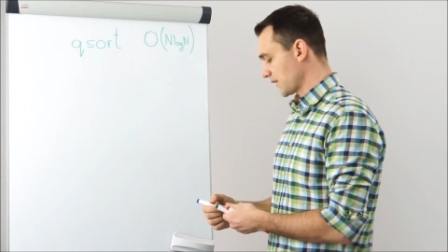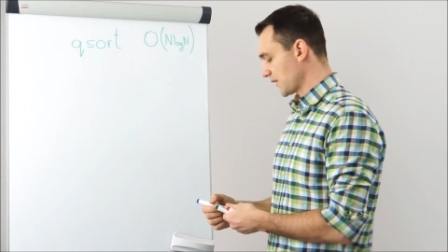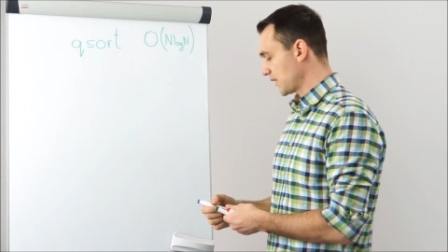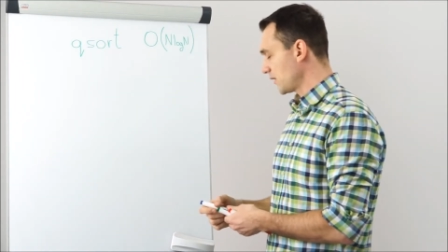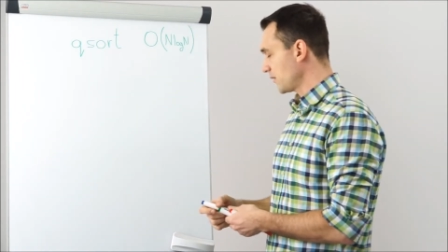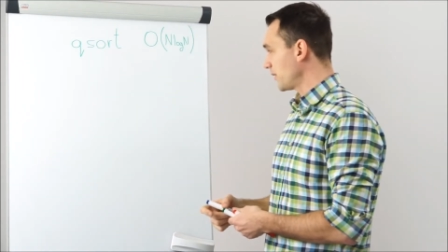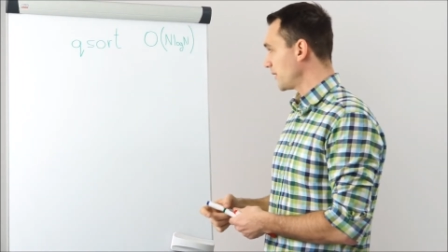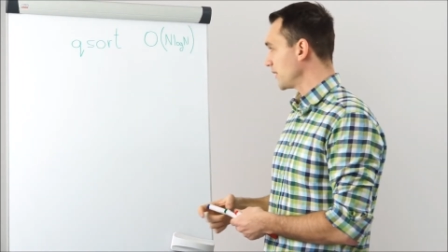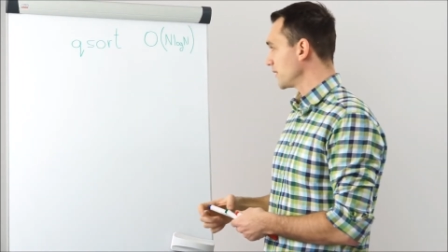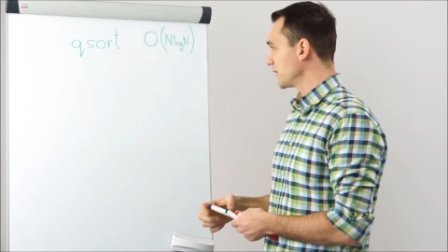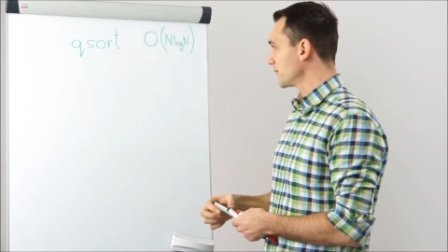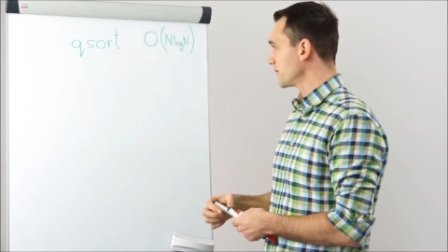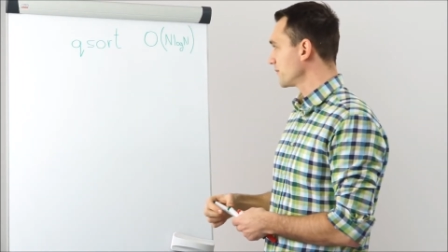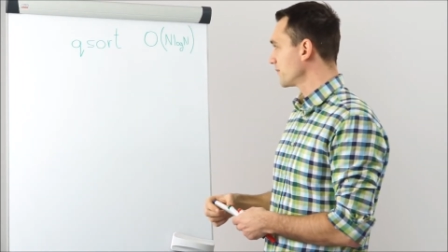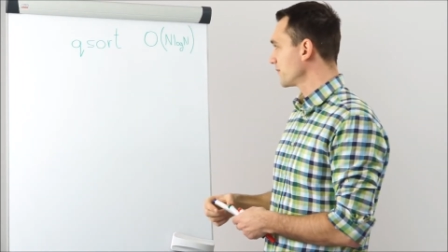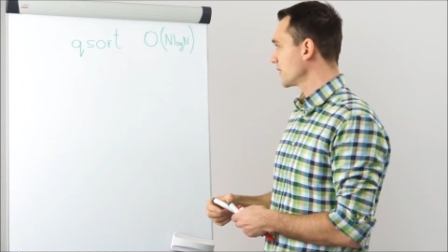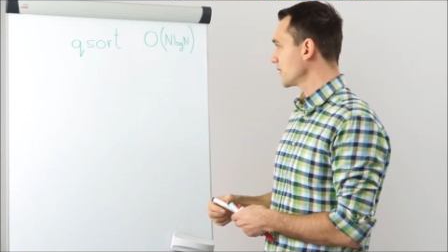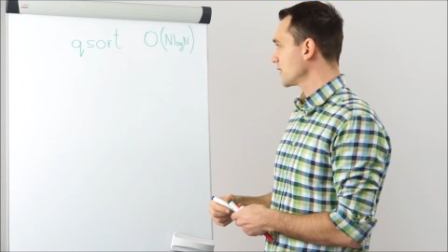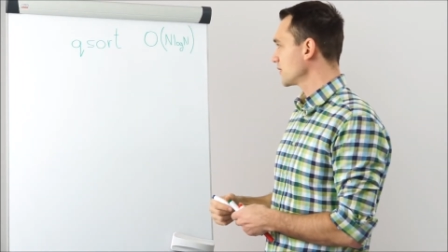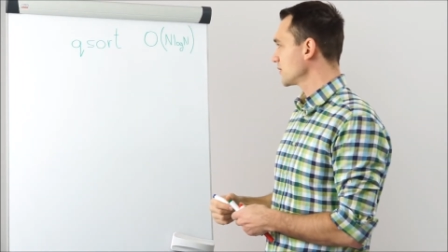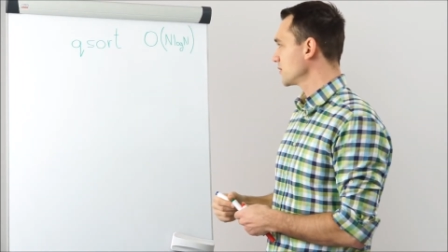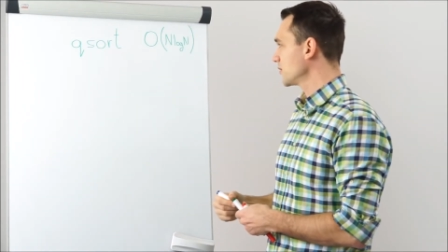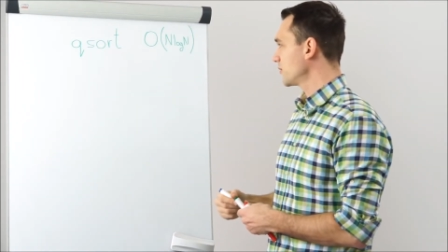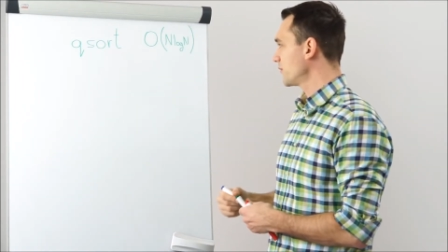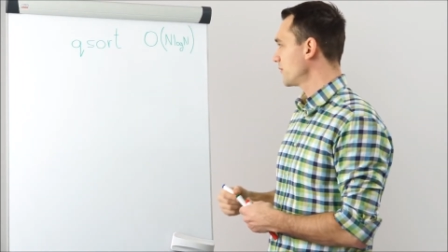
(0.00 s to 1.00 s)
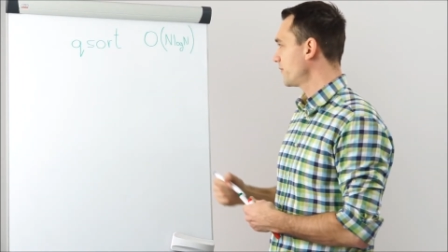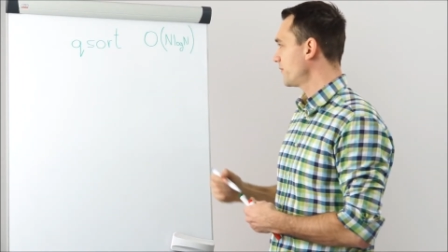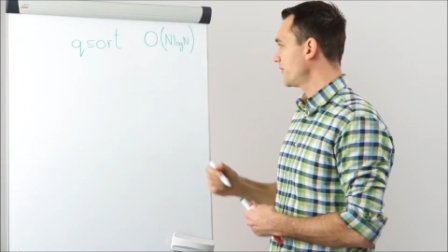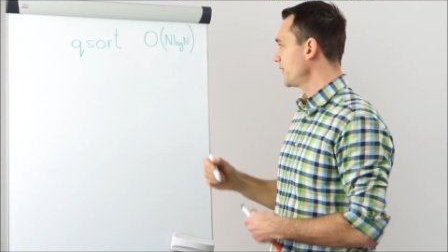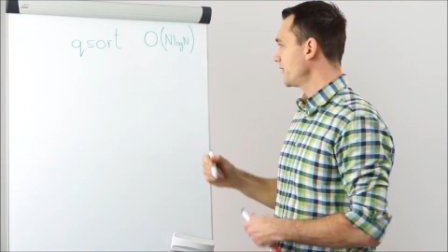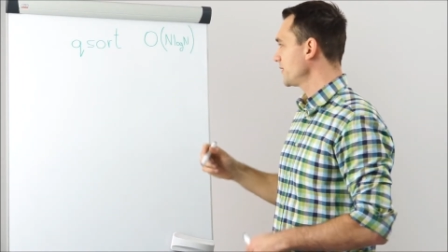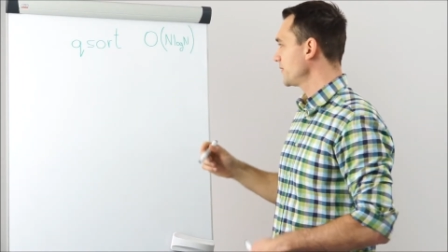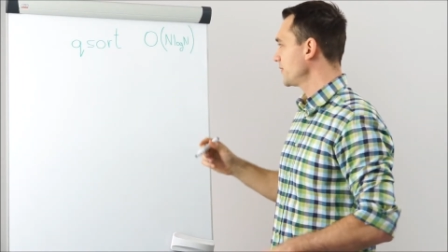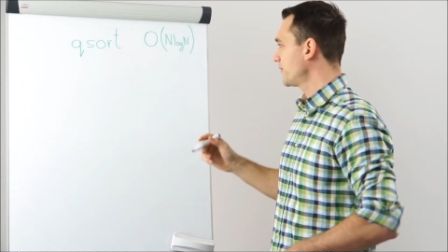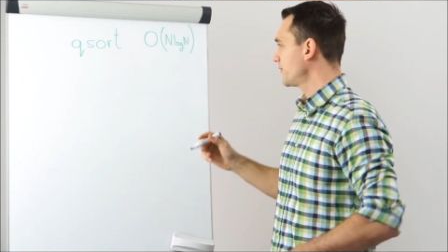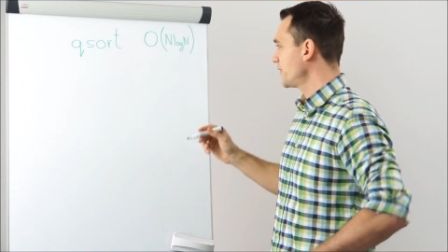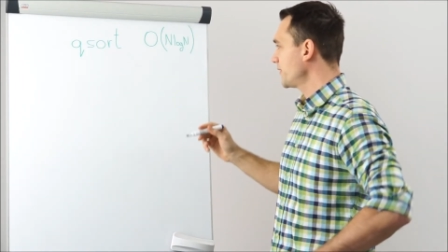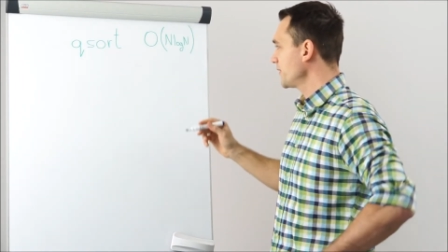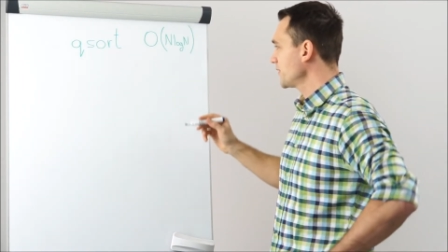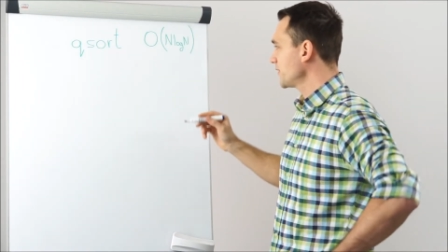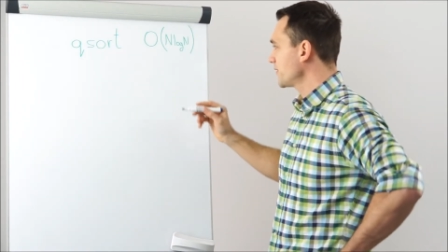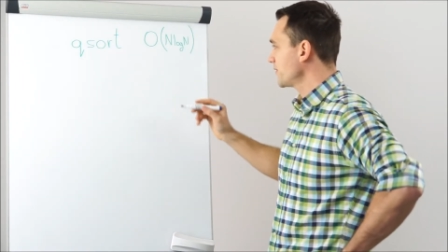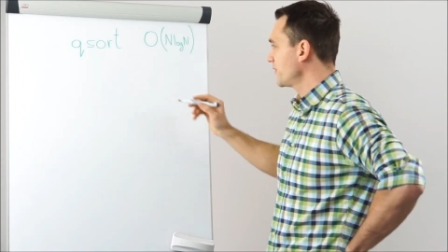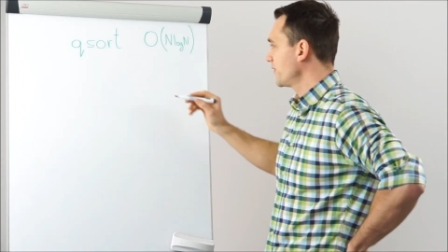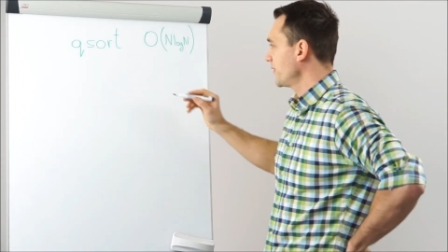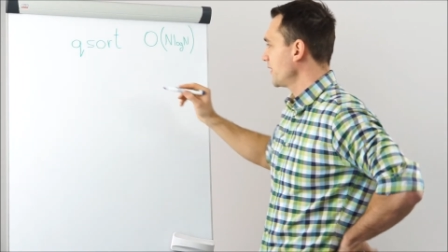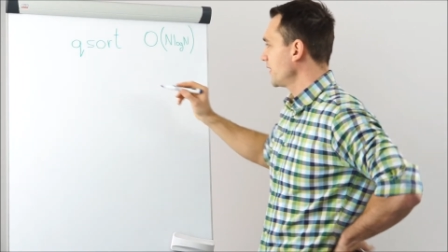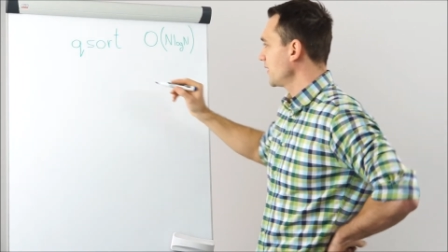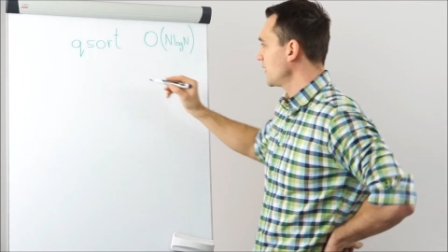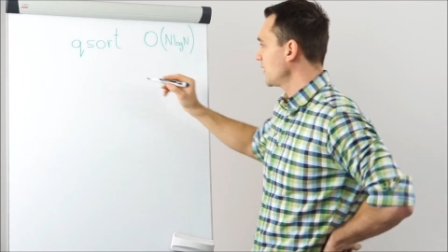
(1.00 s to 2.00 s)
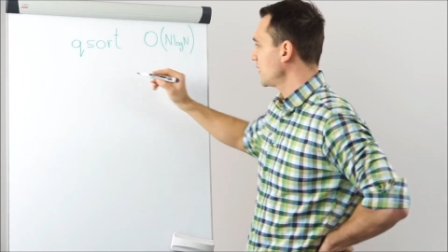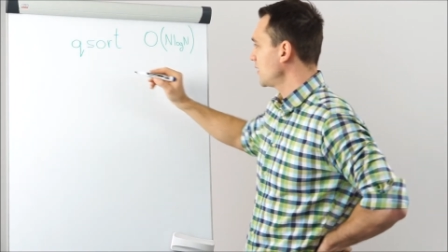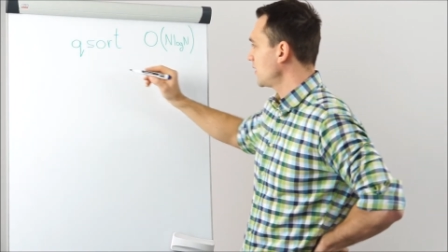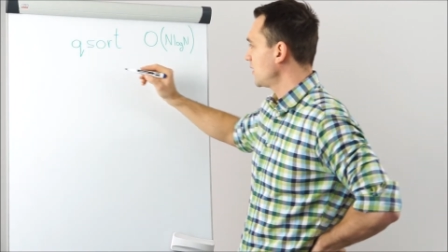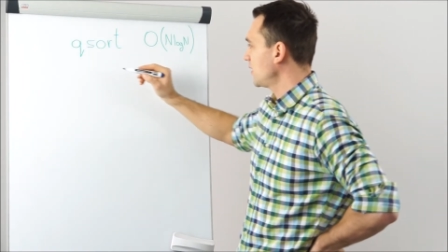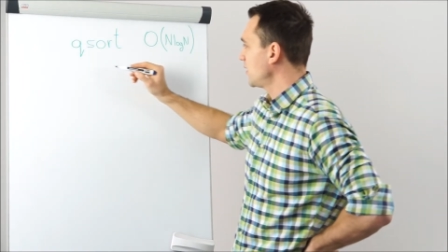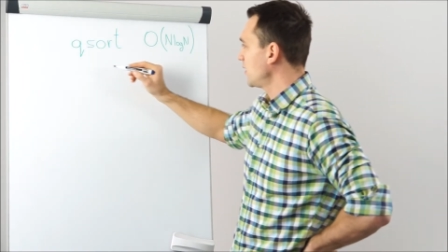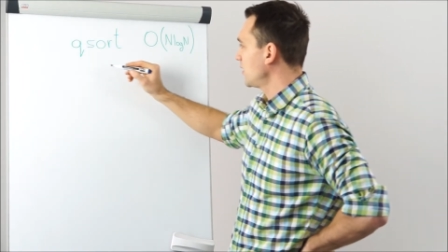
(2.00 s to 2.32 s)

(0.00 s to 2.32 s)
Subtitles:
All right, so first thing